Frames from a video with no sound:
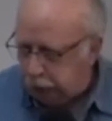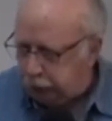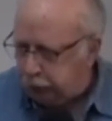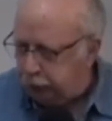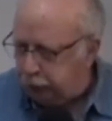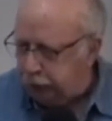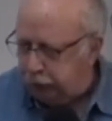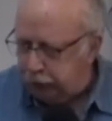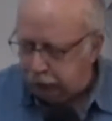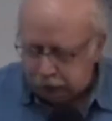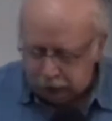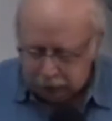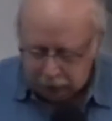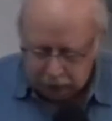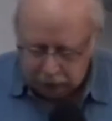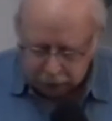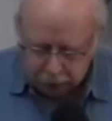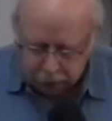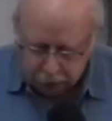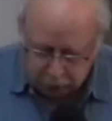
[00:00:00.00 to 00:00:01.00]
of this
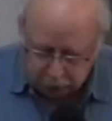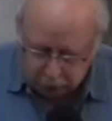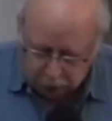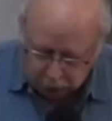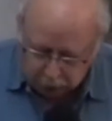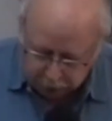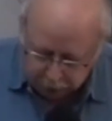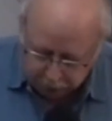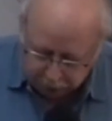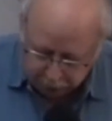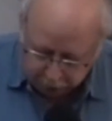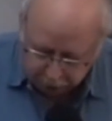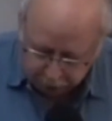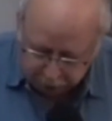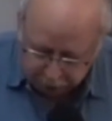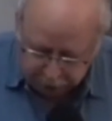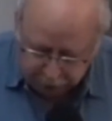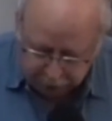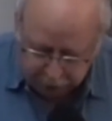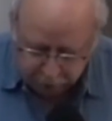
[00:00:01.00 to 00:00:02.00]
little small
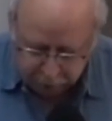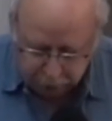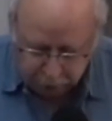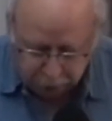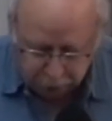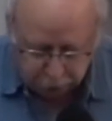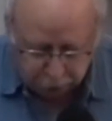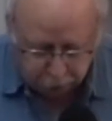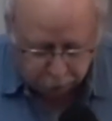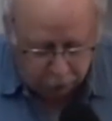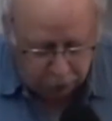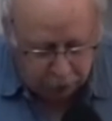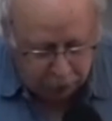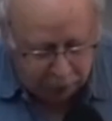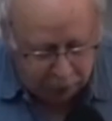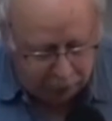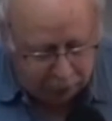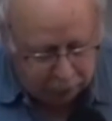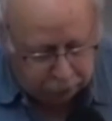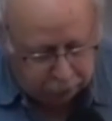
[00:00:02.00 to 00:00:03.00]
book, he gives us three
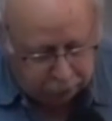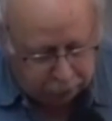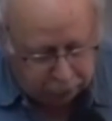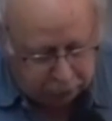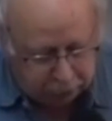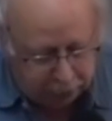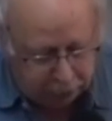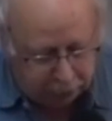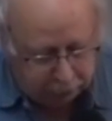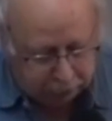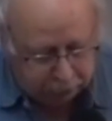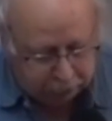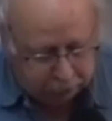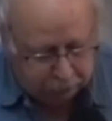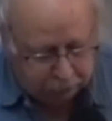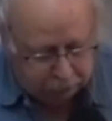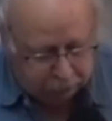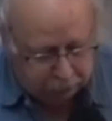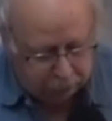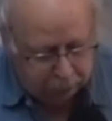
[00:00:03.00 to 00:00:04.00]
basic
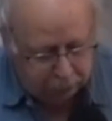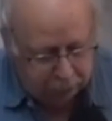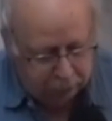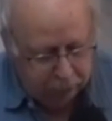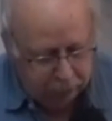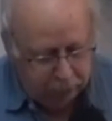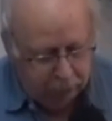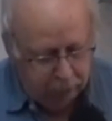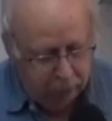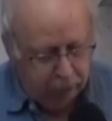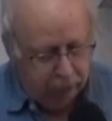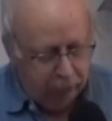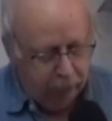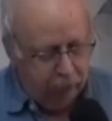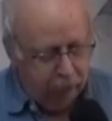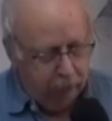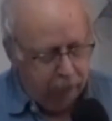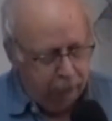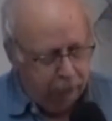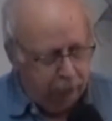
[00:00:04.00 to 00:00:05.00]
tests
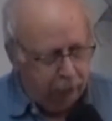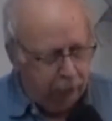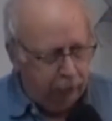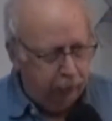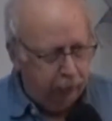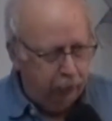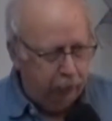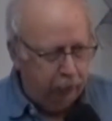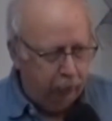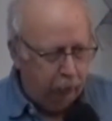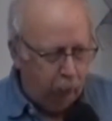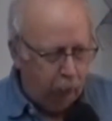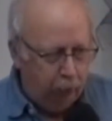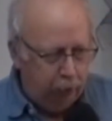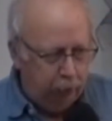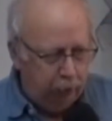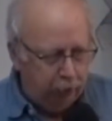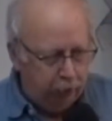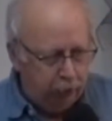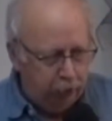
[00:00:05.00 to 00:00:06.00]
that I think we
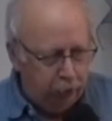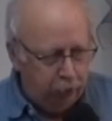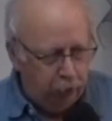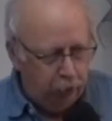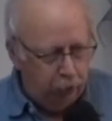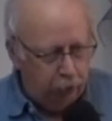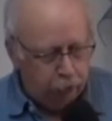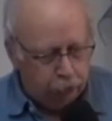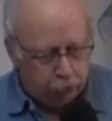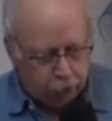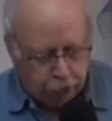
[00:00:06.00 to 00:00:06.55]
can use to